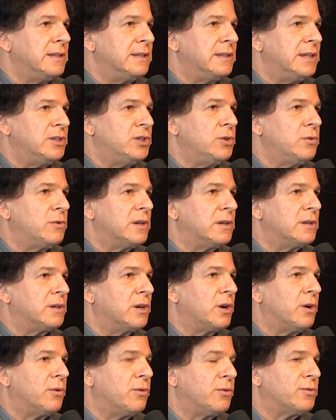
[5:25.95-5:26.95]
that you can
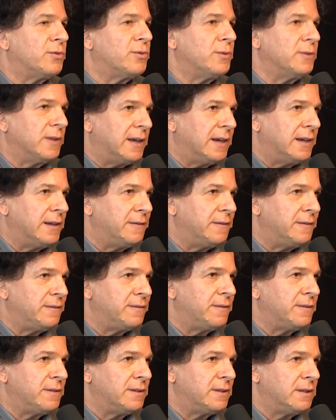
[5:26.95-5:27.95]
go through
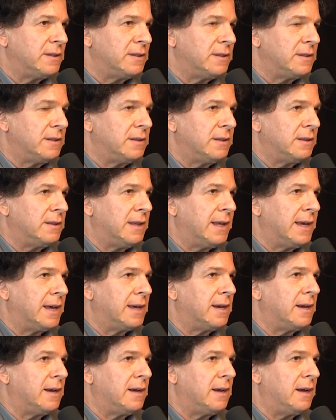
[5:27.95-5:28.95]
life
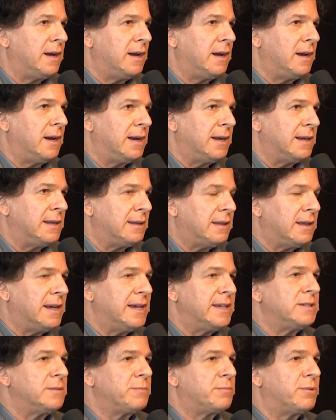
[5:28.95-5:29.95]
like an
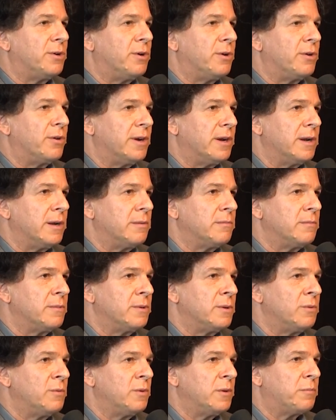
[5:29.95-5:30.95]
Eliza program
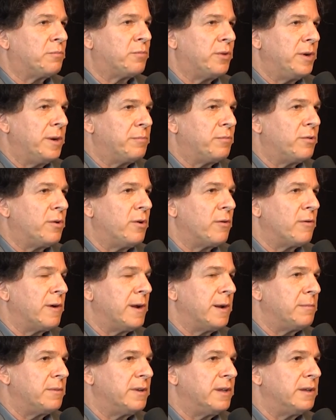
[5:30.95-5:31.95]
with pre
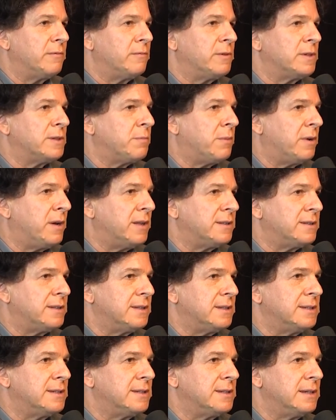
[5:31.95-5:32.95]
programmed
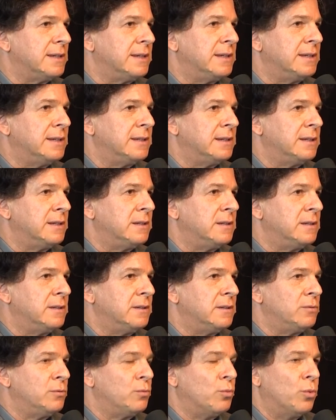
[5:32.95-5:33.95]
responses.
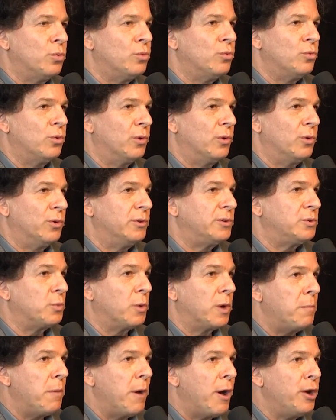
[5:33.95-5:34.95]
Well, it's
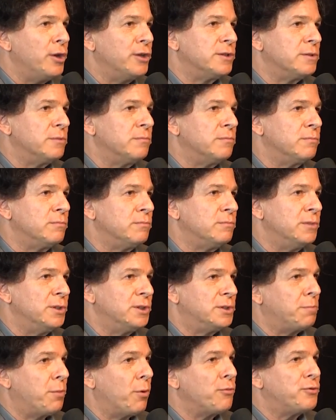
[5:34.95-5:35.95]
what ism?
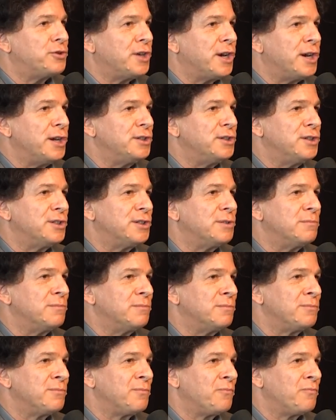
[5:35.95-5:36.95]
it's both
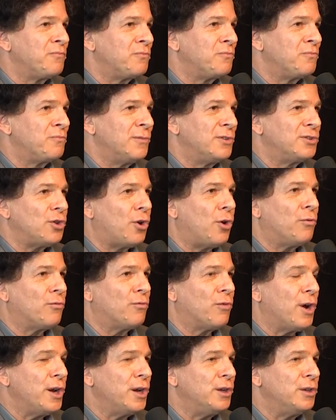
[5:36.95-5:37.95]
sidesism, it's alt
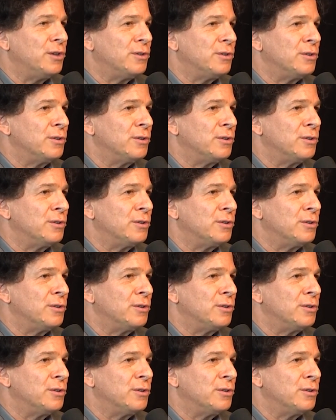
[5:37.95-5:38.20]
right,